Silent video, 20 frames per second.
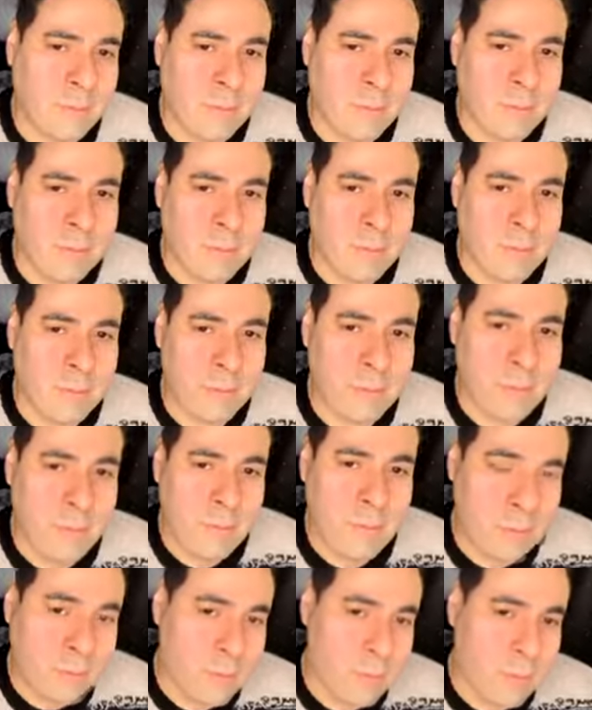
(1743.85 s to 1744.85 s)

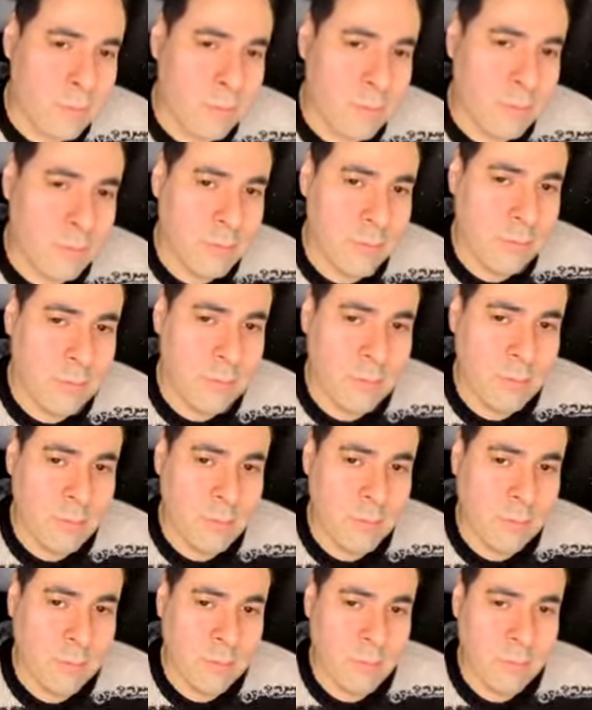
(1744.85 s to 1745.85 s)

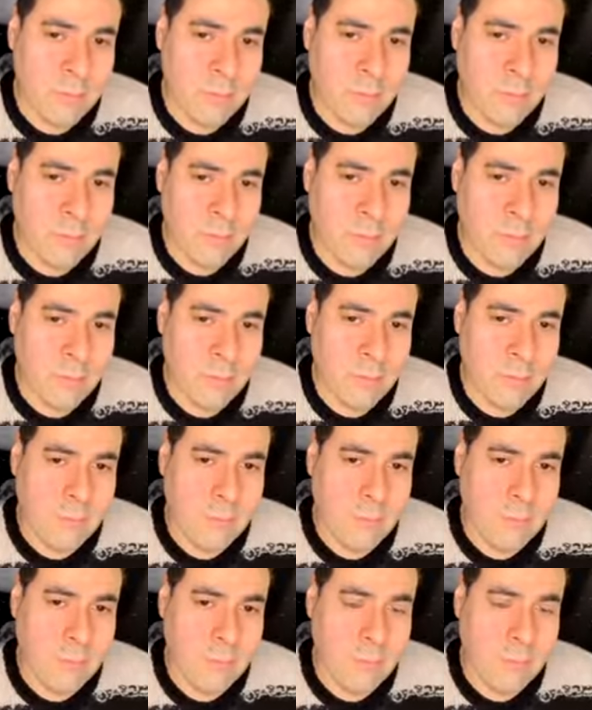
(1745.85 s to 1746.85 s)

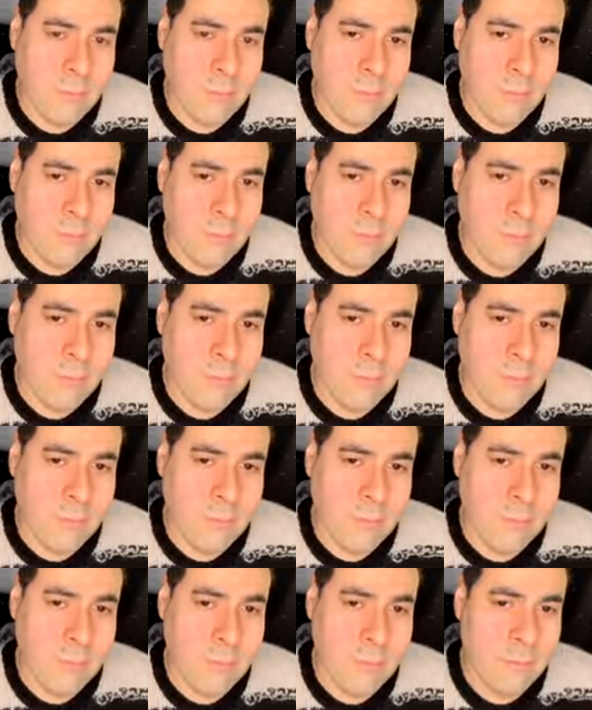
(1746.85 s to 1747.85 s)

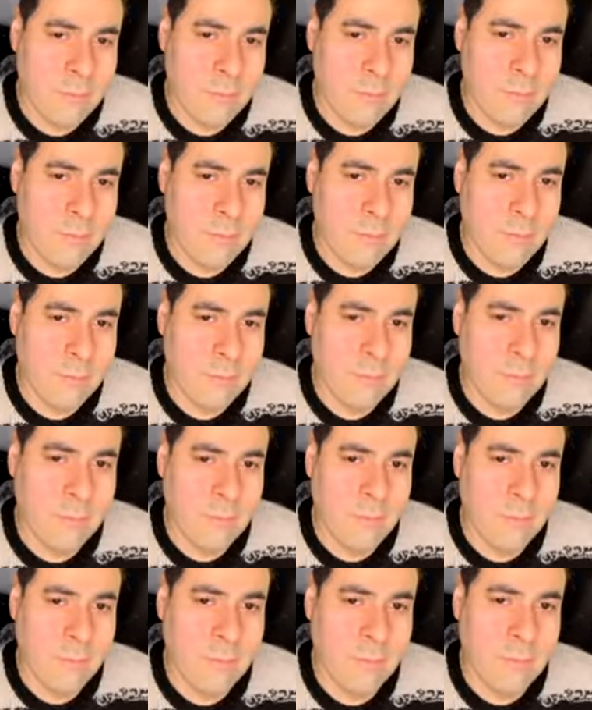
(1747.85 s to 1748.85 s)

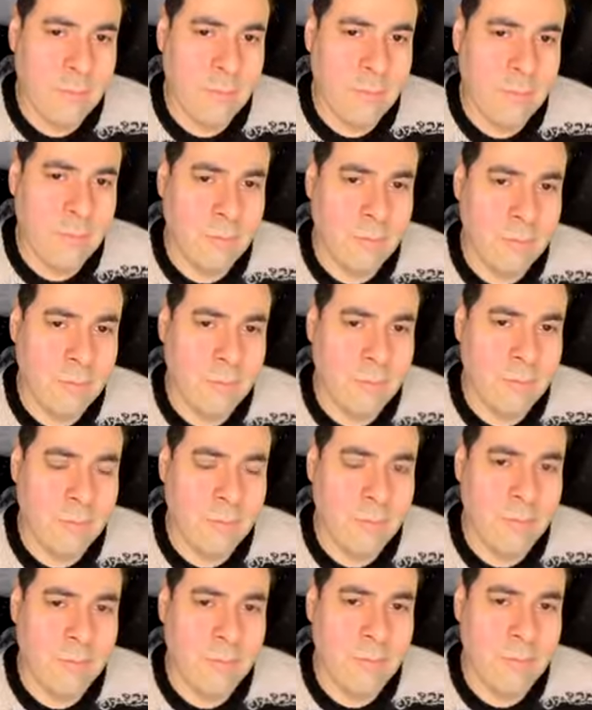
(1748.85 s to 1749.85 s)

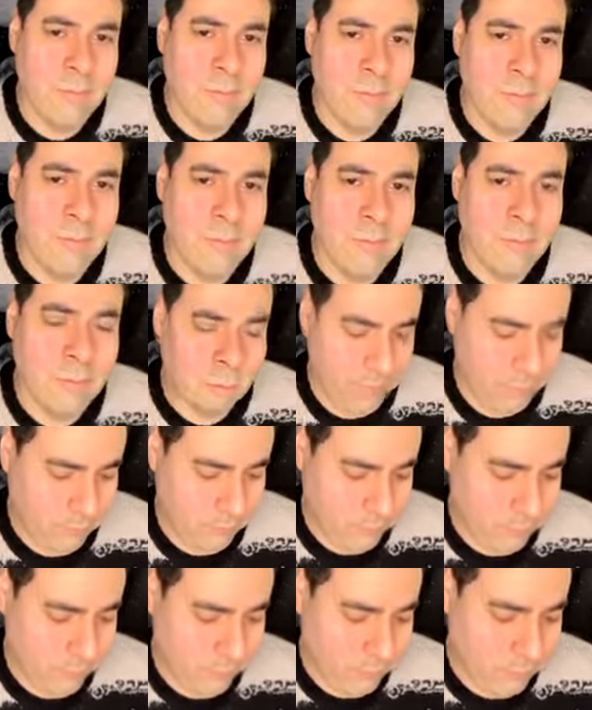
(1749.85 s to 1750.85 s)

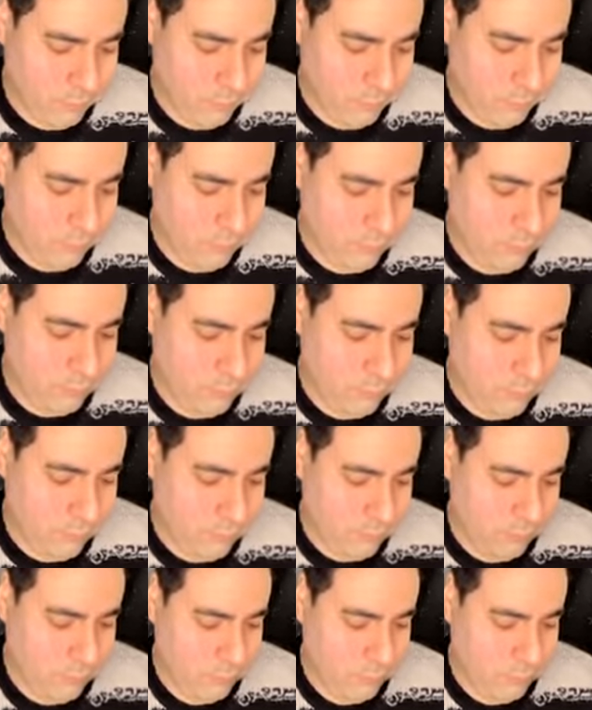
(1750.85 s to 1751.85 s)
(not speaking)